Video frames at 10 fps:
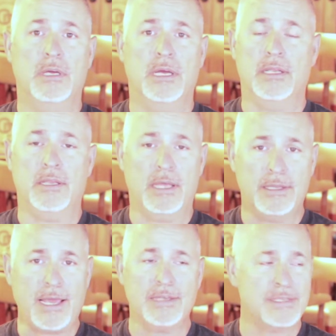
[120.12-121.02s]
And
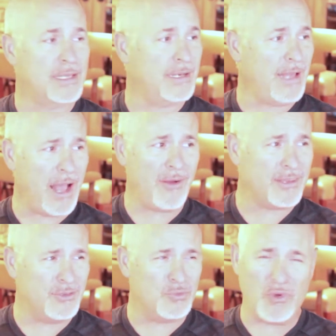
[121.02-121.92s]
the guy's thinking, how
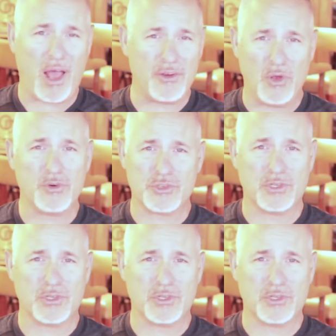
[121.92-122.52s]
can you not notice?